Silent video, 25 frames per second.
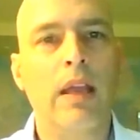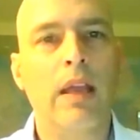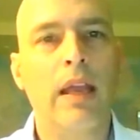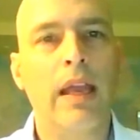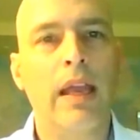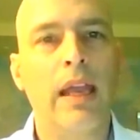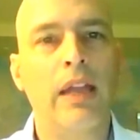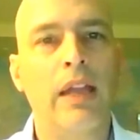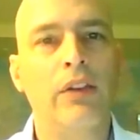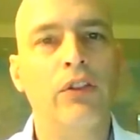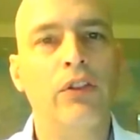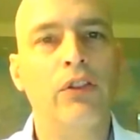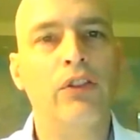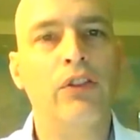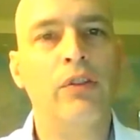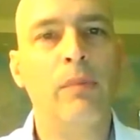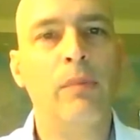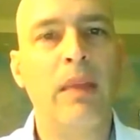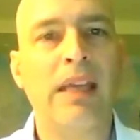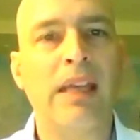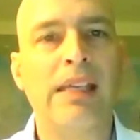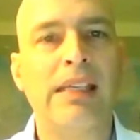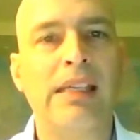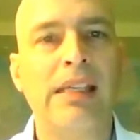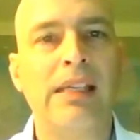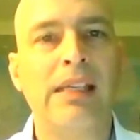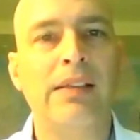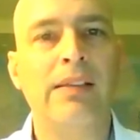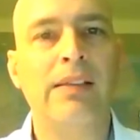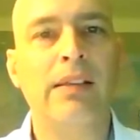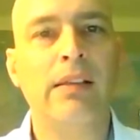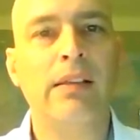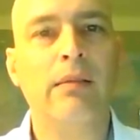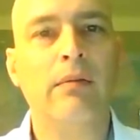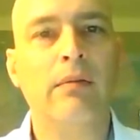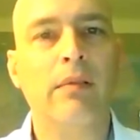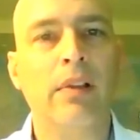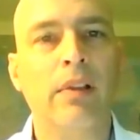And just to make it
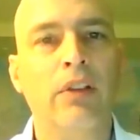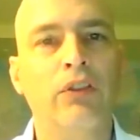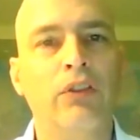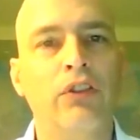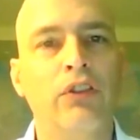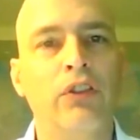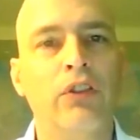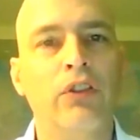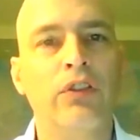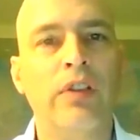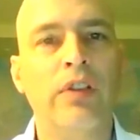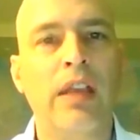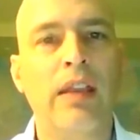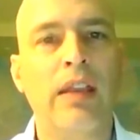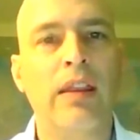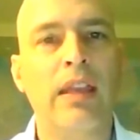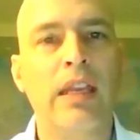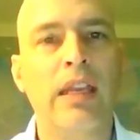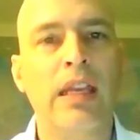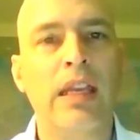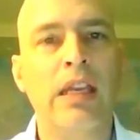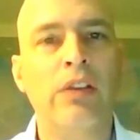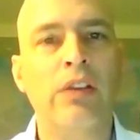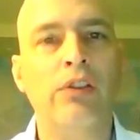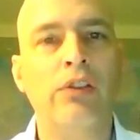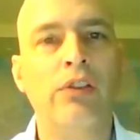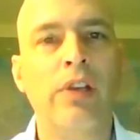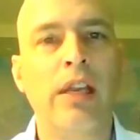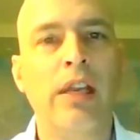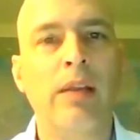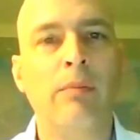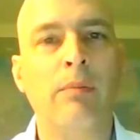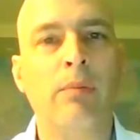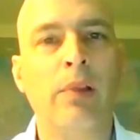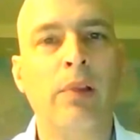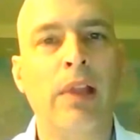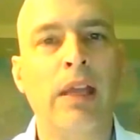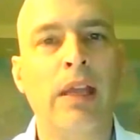easy, let's just say that each
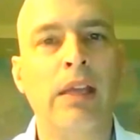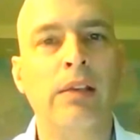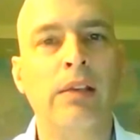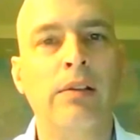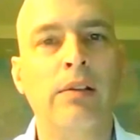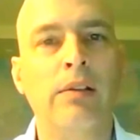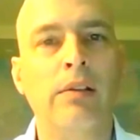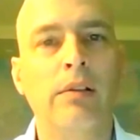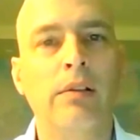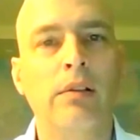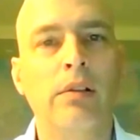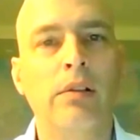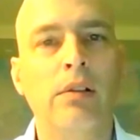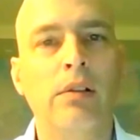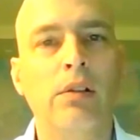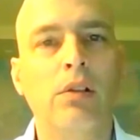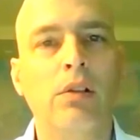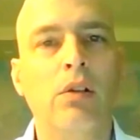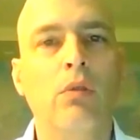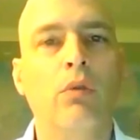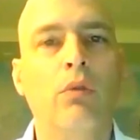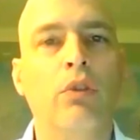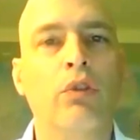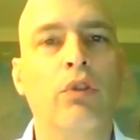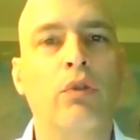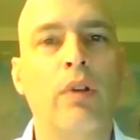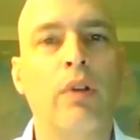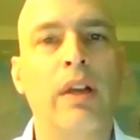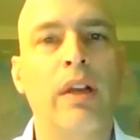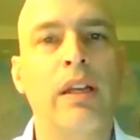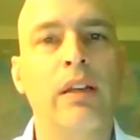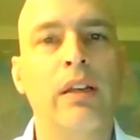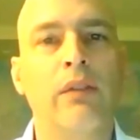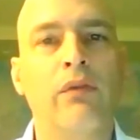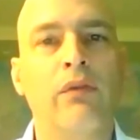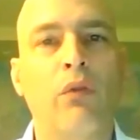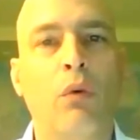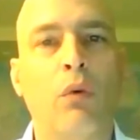nameplate was
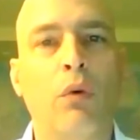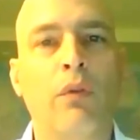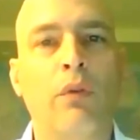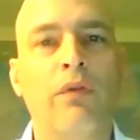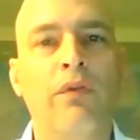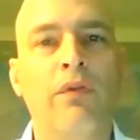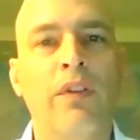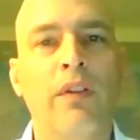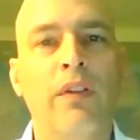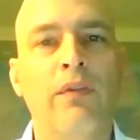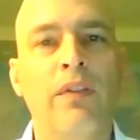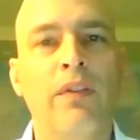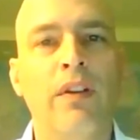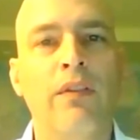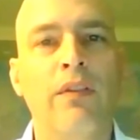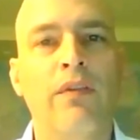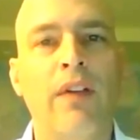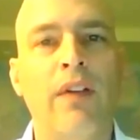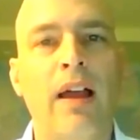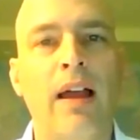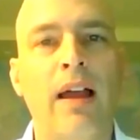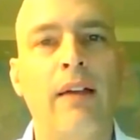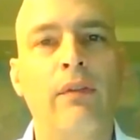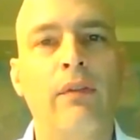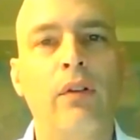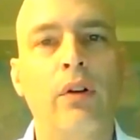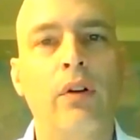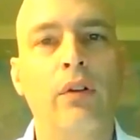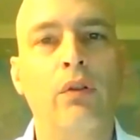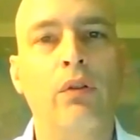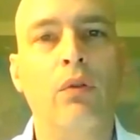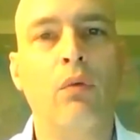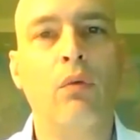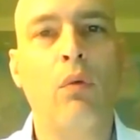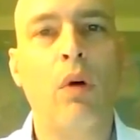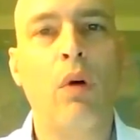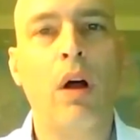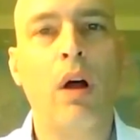rated for
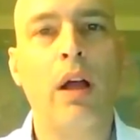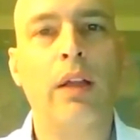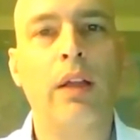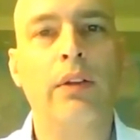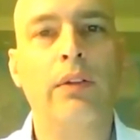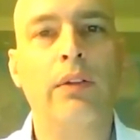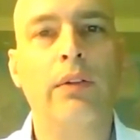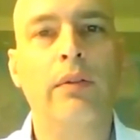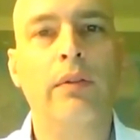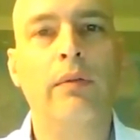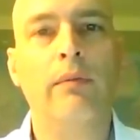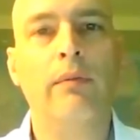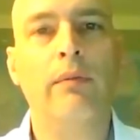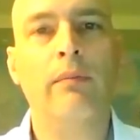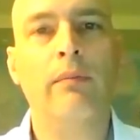5,500 watts.